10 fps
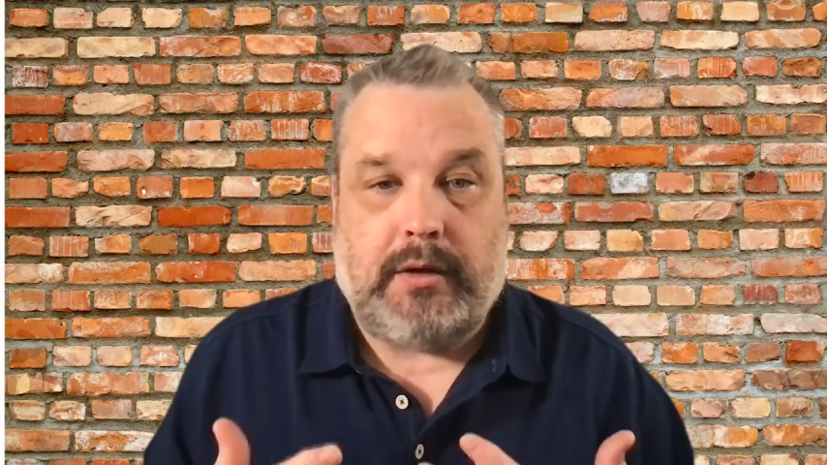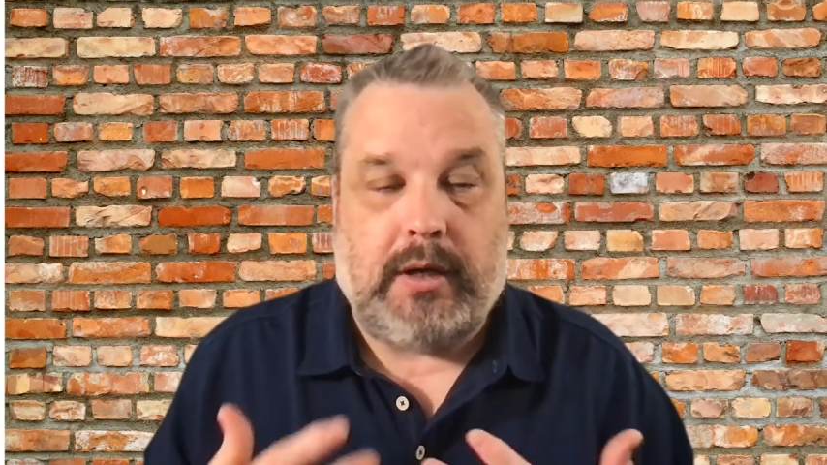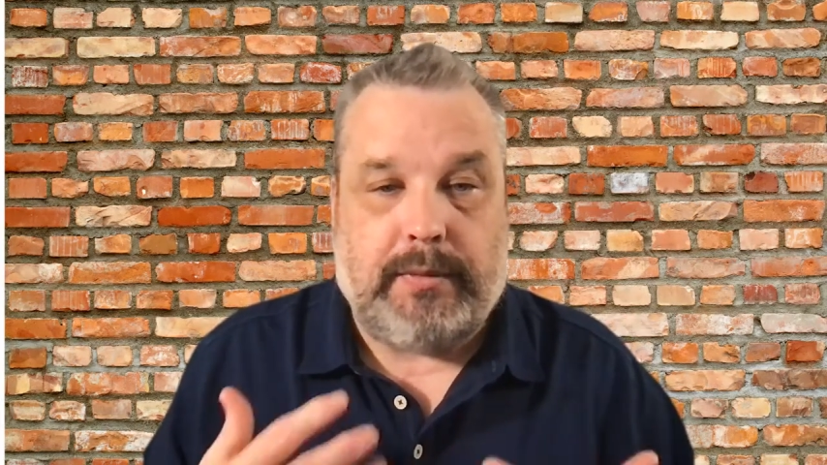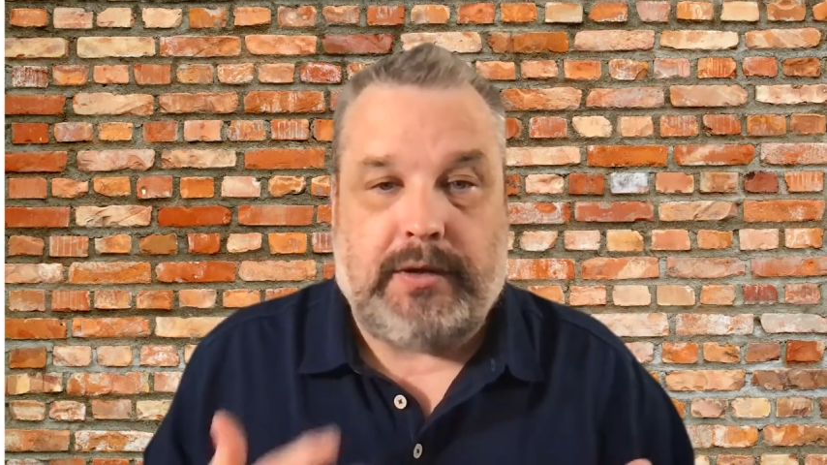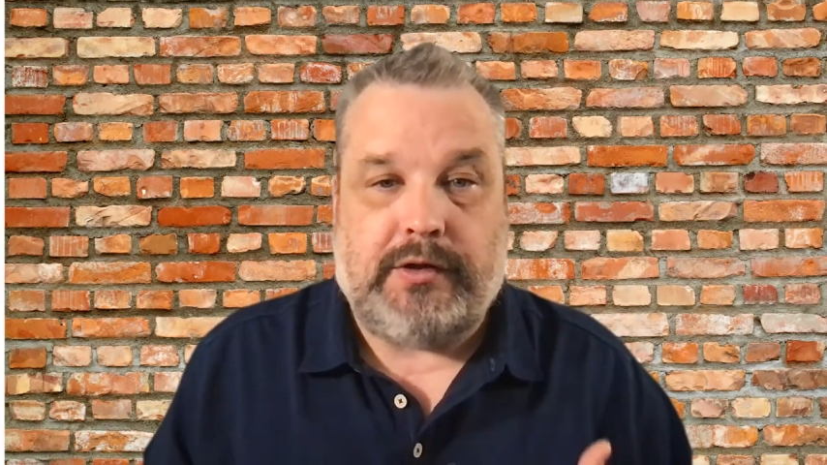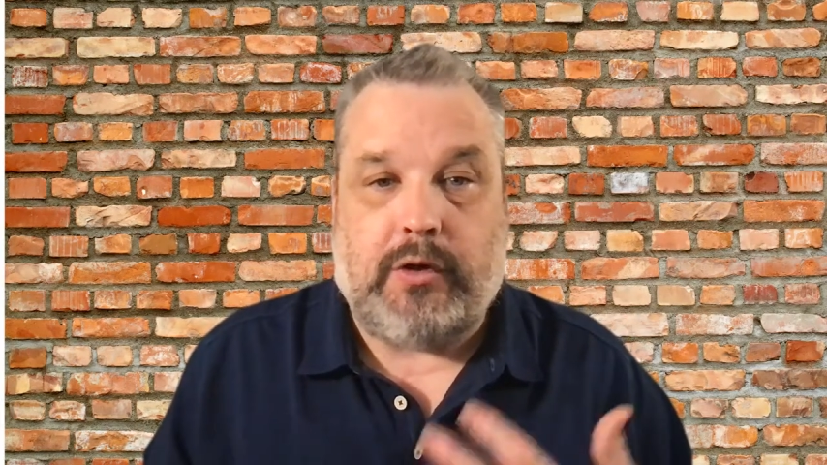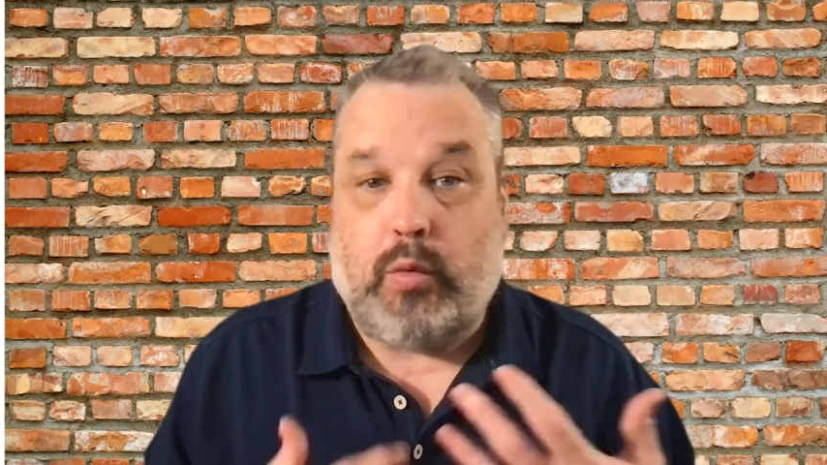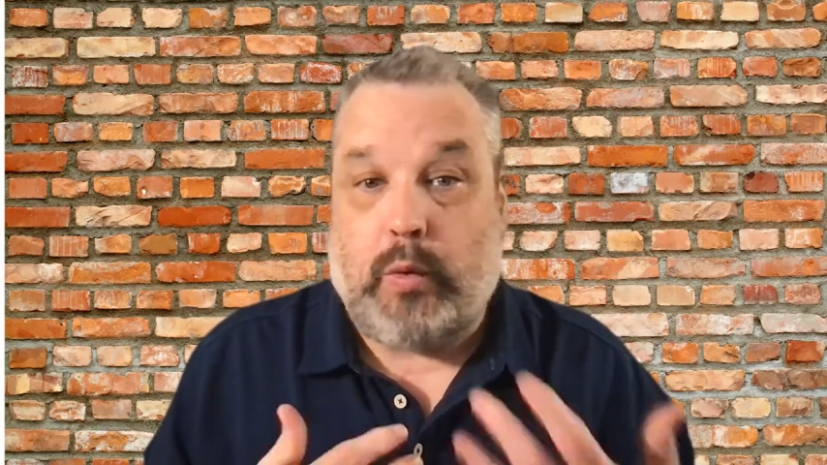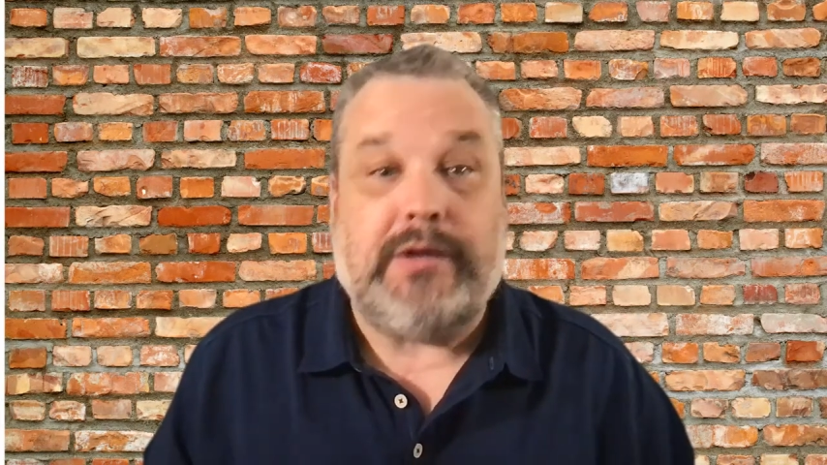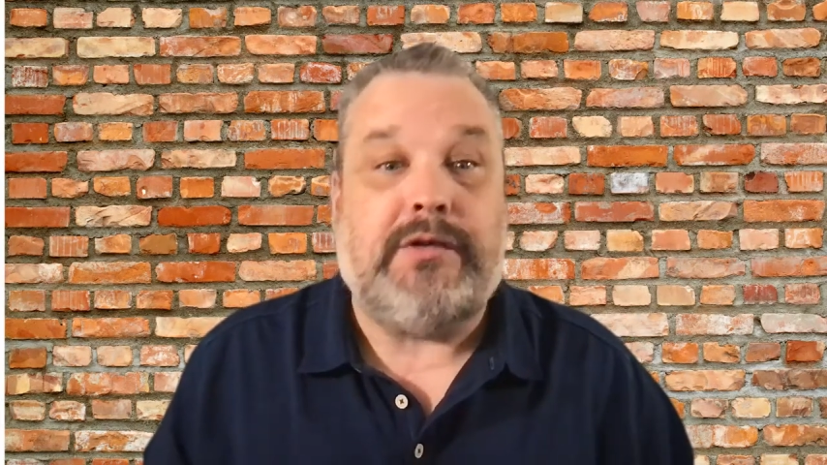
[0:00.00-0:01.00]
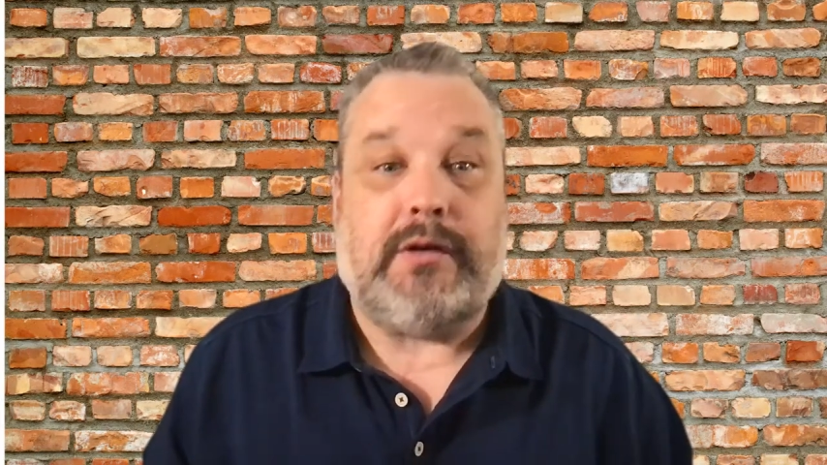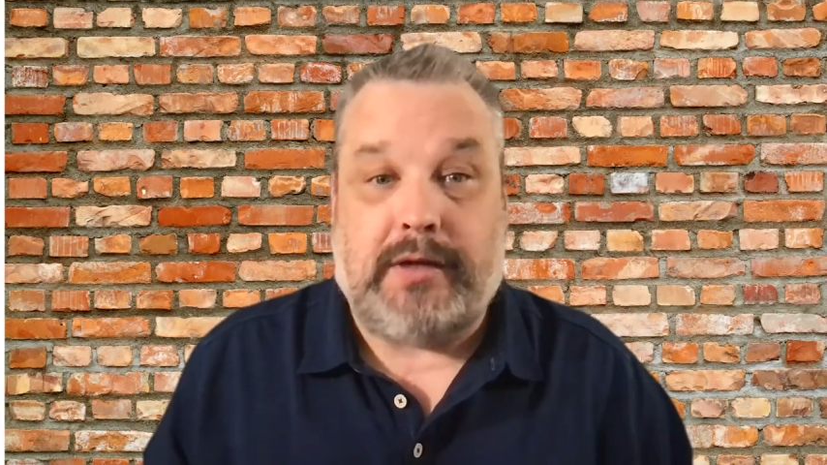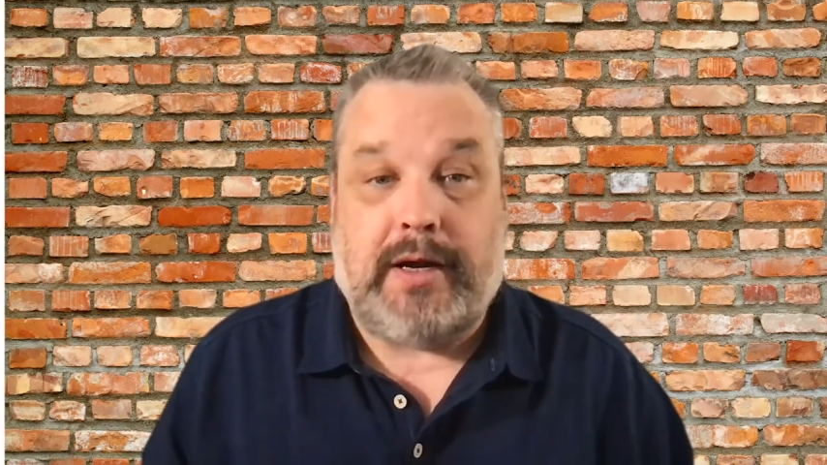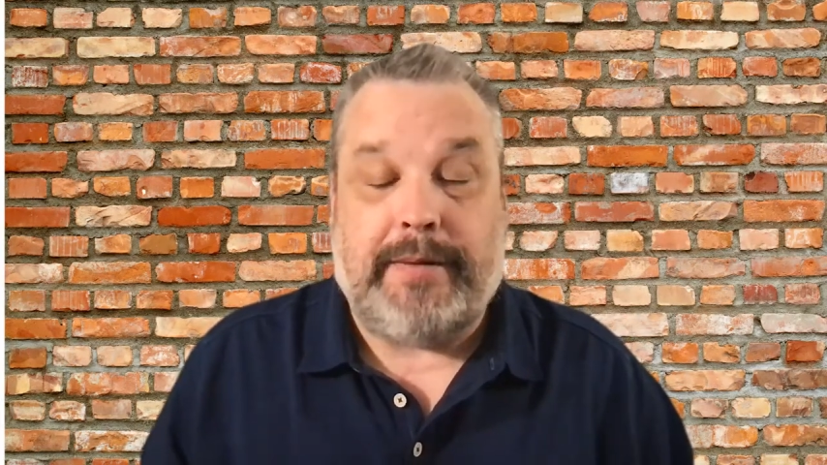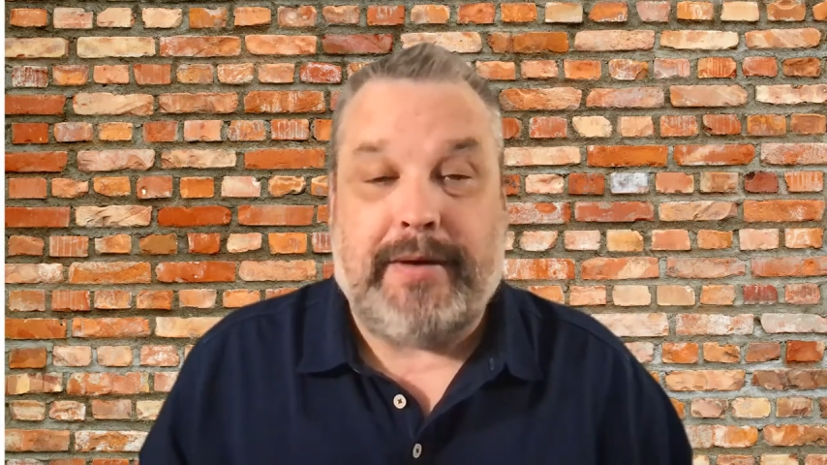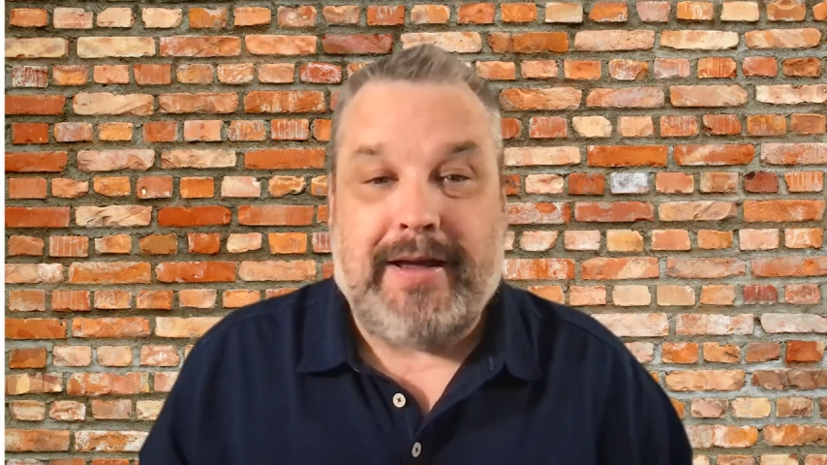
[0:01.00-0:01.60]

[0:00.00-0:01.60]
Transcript: companies that don't waste their time